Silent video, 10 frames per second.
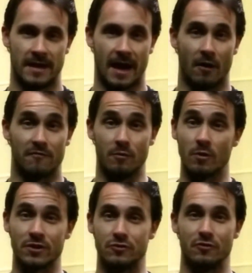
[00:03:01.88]
Now, if you
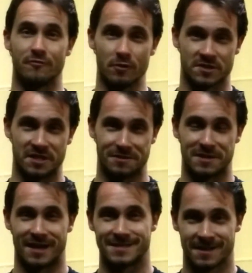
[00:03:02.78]
want to do the full SEAL
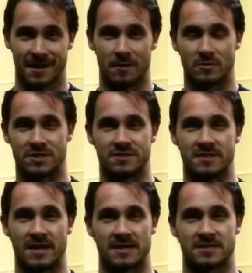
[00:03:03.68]
test, which is
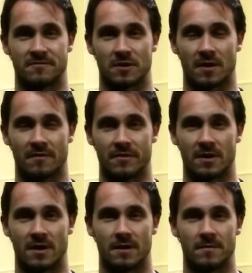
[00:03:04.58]
the test of
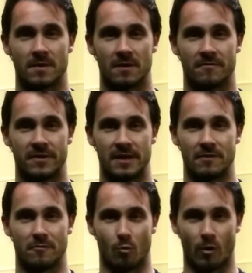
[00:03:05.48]

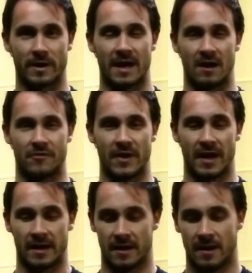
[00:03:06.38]
the workout
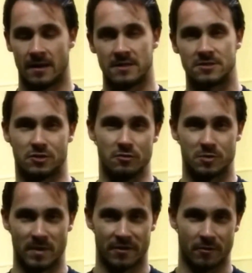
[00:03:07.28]
that Stu
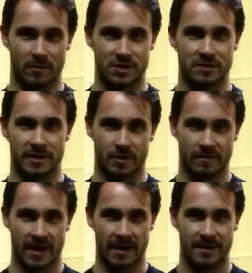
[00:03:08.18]
Smith originally
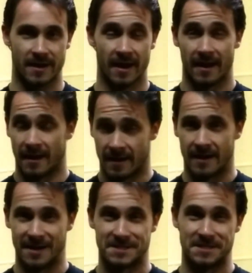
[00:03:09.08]
created,
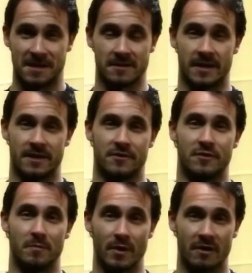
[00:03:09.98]
incidentally,
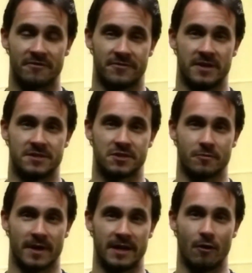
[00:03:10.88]
the Murph is
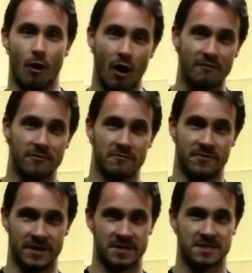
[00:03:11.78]
created off
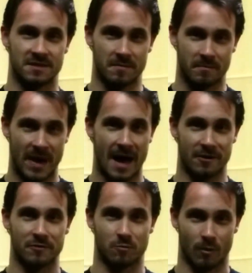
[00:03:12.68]
of this
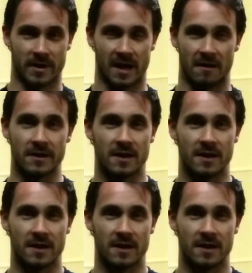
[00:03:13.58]
patterned workout.